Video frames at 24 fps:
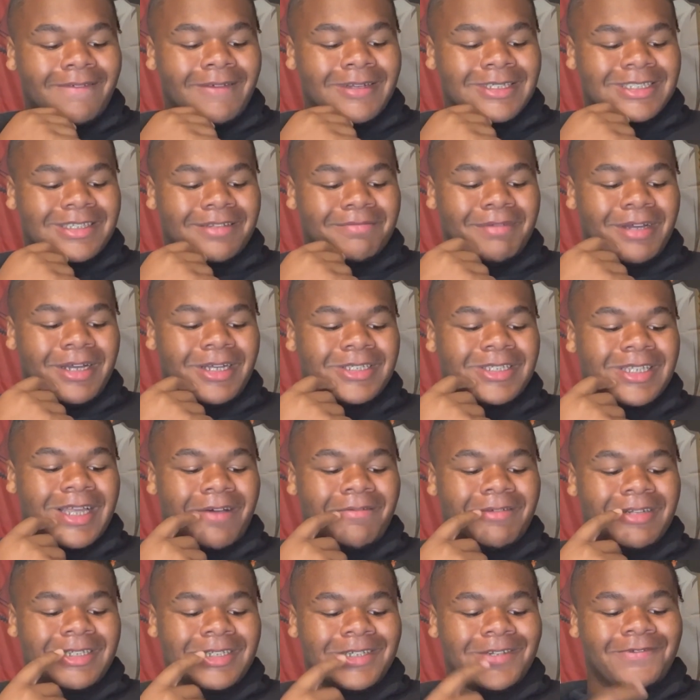What's the most I
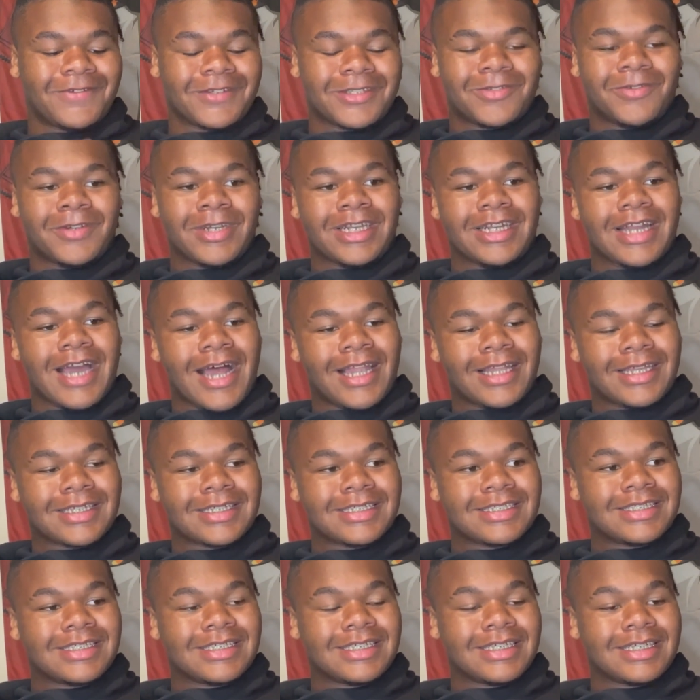would do for
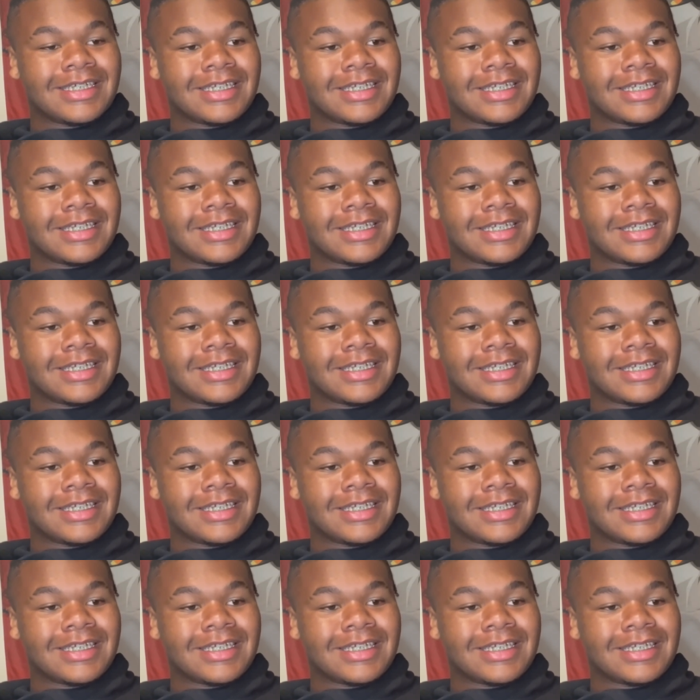$20?